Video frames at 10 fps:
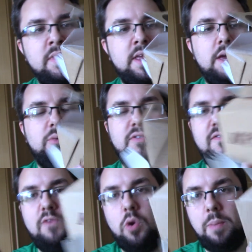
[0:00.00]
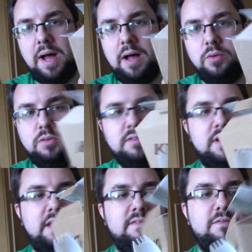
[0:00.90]
It was £4
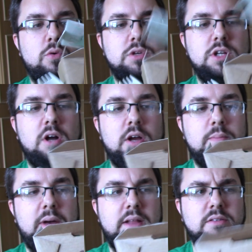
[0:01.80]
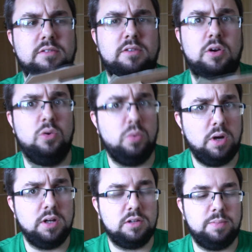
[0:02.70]
and 49 pence, so
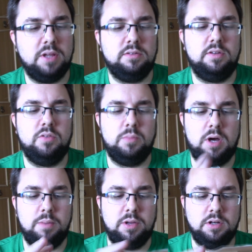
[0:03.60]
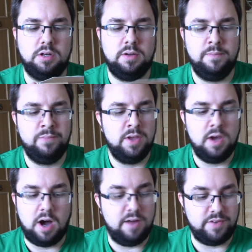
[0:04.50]
quite expensive in my opinion.
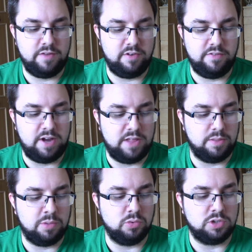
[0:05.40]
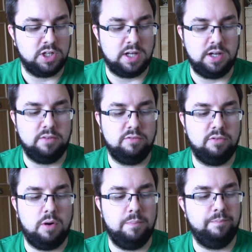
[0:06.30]
I've never even had the pulled chicken
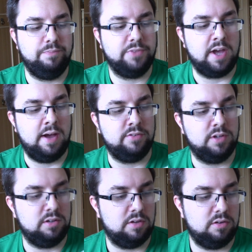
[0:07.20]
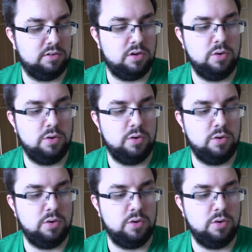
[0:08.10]
from KFC, so this is a new